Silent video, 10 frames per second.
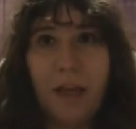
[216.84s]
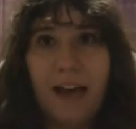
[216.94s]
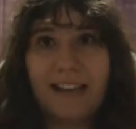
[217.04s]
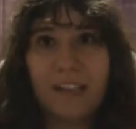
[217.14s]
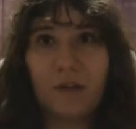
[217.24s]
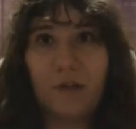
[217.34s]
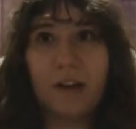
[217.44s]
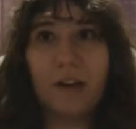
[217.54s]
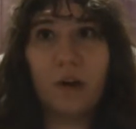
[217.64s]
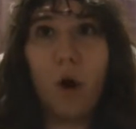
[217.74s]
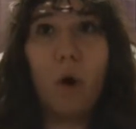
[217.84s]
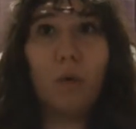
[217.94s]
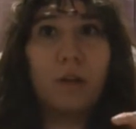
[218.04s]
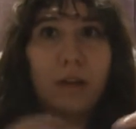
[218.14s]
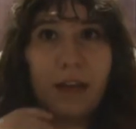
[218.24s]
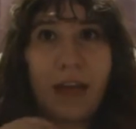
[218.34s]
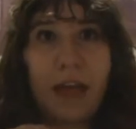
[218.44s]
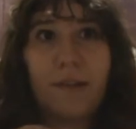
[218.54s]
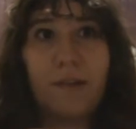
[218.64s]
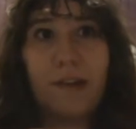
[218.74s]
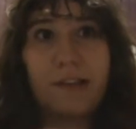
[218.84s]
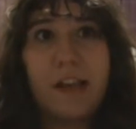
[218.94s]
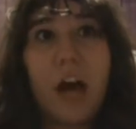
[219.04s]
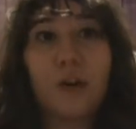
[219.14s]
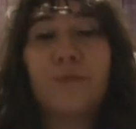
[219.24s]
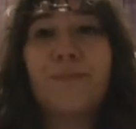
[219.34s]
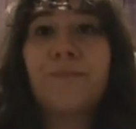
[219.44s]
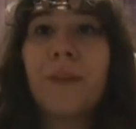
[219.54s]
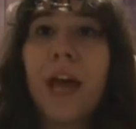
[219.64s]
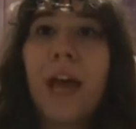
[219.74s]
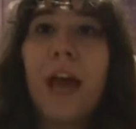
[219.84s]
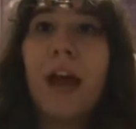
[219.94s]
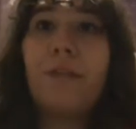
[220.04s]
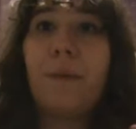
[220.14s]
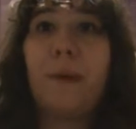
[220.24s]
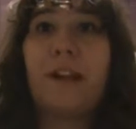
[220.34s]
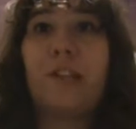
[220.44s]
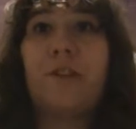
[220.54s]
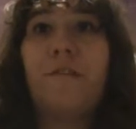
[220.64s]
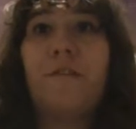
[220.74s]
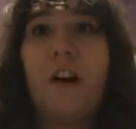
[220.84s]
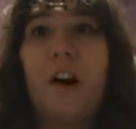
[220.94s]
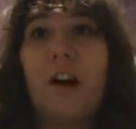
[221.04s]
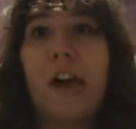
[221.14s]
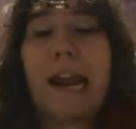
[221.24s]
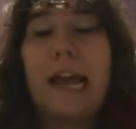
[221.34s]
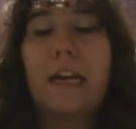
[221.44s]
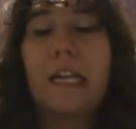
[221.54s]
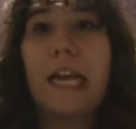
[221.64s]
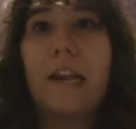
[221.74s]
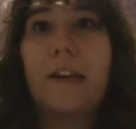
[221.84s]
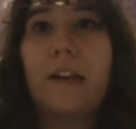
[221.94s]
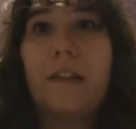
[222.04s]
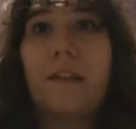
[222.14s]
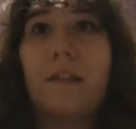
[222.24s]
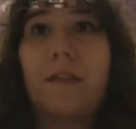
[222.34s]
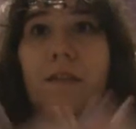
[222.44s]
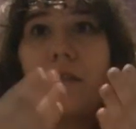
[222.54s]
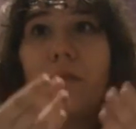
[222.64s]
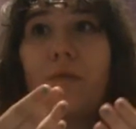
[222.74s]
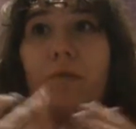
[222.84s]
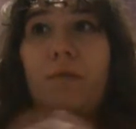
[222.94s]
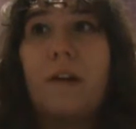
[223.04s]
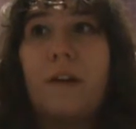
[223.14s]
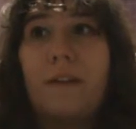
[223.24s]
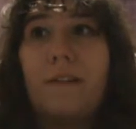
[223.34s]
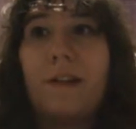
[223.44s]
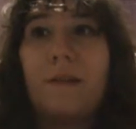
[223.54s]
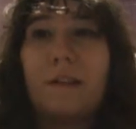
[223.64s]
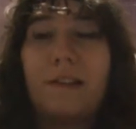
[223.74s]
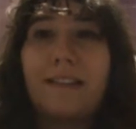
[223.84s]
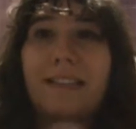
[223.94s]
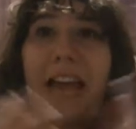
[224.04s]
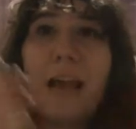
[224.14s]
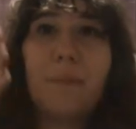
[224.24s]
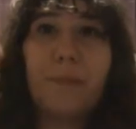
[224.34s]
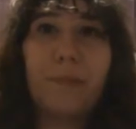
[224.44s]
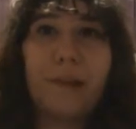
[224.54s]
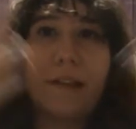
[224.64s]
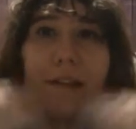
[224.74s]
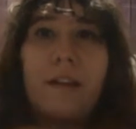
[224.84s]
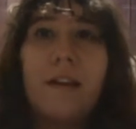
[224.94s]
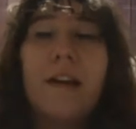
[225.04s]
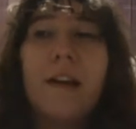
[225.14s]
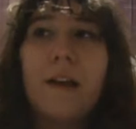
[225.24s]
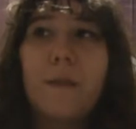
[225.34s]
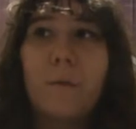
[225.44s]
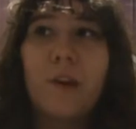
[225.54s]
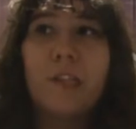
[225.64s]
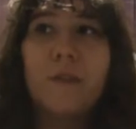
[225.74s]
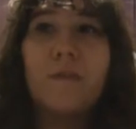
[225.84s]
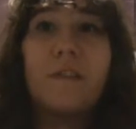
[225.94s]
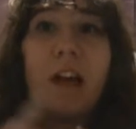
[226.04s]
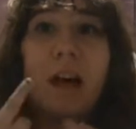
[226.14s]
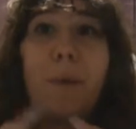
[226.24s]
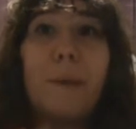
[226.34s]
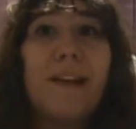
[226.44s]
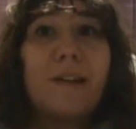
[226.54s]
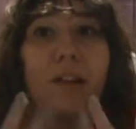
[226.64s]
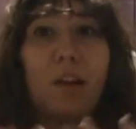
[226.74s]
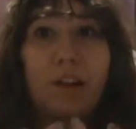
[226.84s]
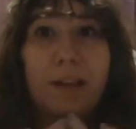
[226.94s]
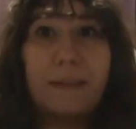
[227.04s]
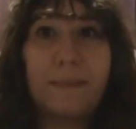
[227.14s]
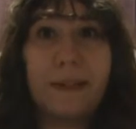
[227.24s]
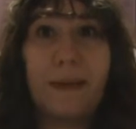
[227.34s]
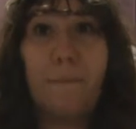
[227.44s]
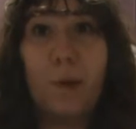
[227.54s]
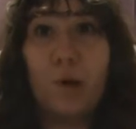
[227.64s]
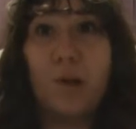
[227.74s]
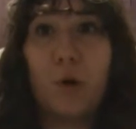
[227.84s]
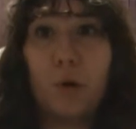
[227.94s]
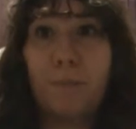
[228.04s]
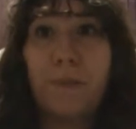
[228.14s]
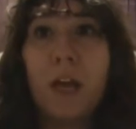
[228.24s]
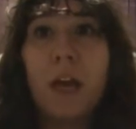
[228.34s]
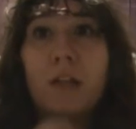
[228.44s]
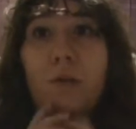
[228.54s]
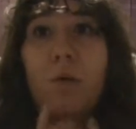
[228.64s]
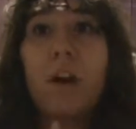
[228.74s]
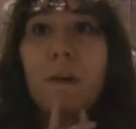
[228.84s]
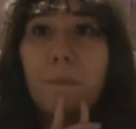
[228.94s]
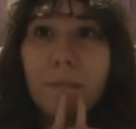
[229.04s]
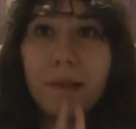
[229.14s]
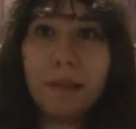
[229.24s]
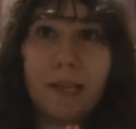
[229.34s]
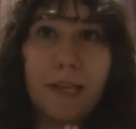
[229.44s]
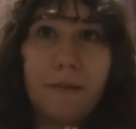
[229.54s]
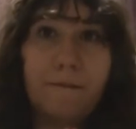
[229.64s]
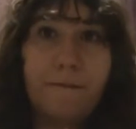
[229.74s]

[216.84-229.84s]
underground hole and a tunnel, and they managed to get out and through escape, but they managed to climb up and turned out to be their burnt home. So what I believe